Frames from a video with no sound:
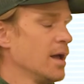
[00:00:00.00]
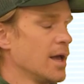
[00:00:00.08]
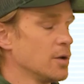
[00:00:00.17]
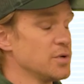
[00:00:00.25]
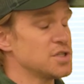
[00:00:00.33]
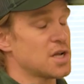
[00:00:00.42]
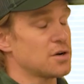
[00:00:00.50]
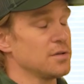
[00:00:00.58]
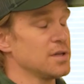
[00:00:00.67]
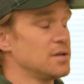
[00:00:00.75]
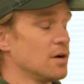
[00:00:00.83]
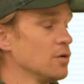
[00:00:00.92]
And we
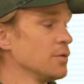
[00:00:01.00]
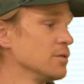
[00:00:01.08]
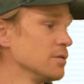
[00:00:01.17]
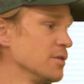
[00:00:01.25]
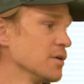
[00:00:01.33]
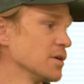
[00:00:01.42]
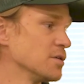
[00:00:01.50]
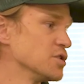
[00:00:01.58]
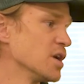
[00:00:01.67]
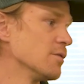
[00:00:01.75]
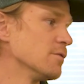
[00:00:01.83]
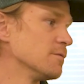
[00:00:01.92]
generally don't. We do a very good
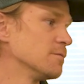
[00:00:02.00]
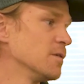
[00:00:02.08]
job